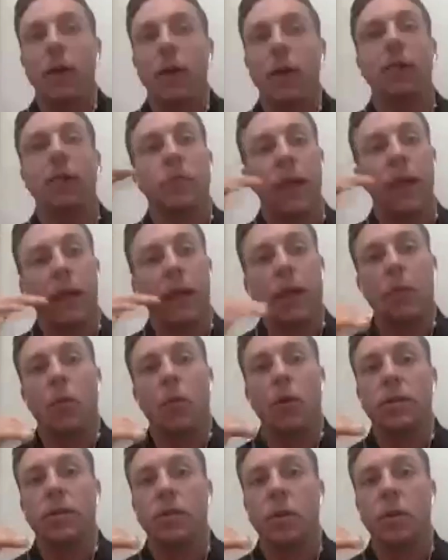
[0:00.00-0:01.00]
Second
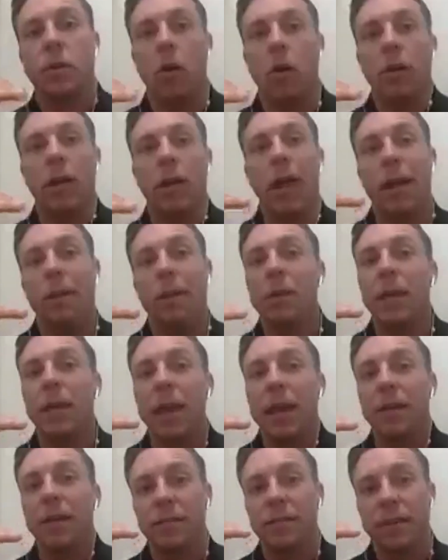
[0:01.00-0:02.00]
one is called
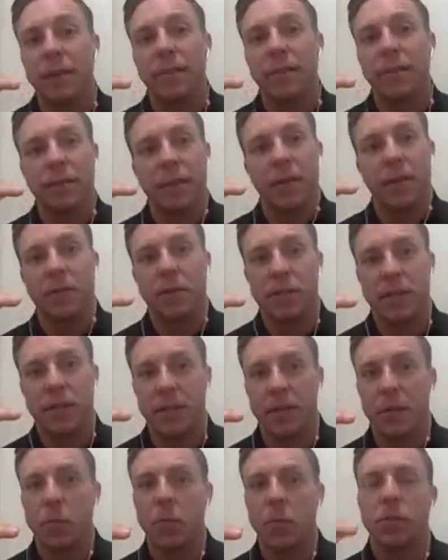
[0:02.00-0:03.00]

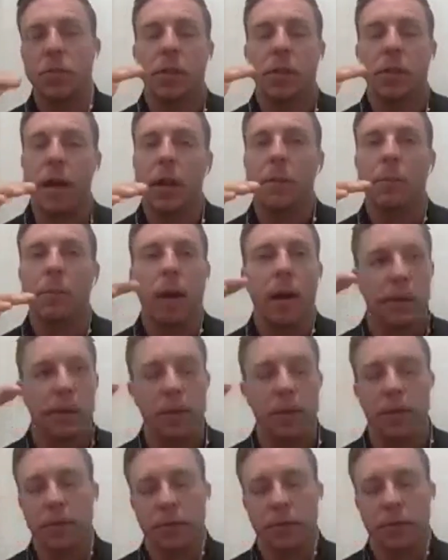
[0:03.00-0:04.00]
MK677, which a lot of
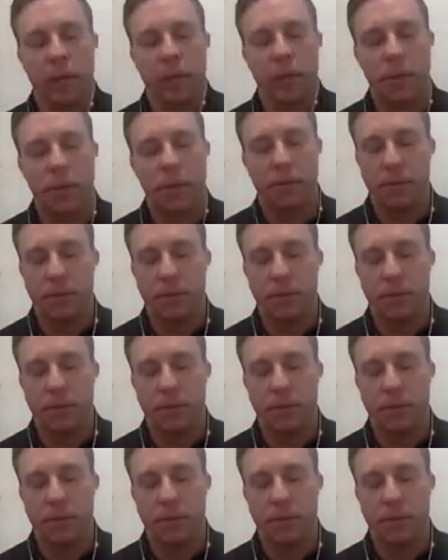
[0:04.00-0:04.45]
bodybuilders love,